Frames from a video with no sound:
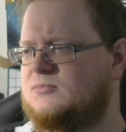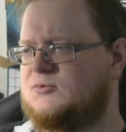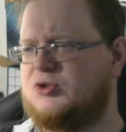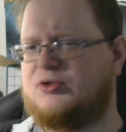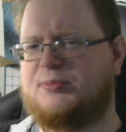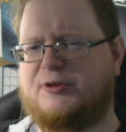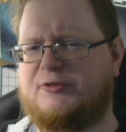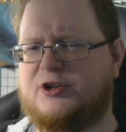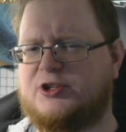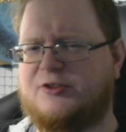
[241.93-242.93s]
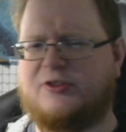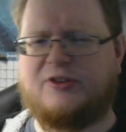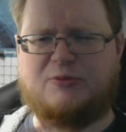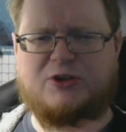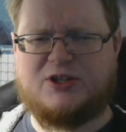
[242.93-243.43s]
do some
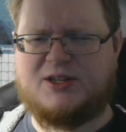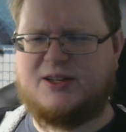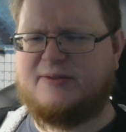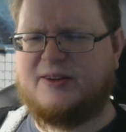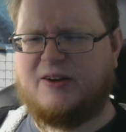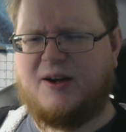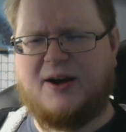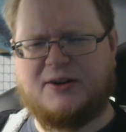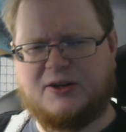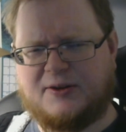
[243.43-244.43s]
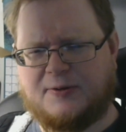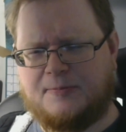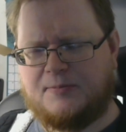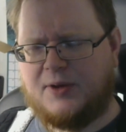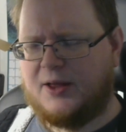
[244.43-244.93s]
conversions, which you need to figure out how to do
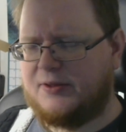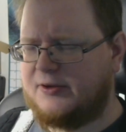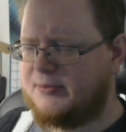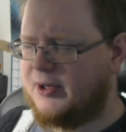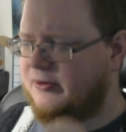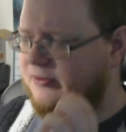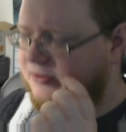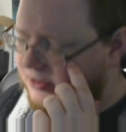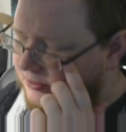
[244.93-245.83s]
on these models.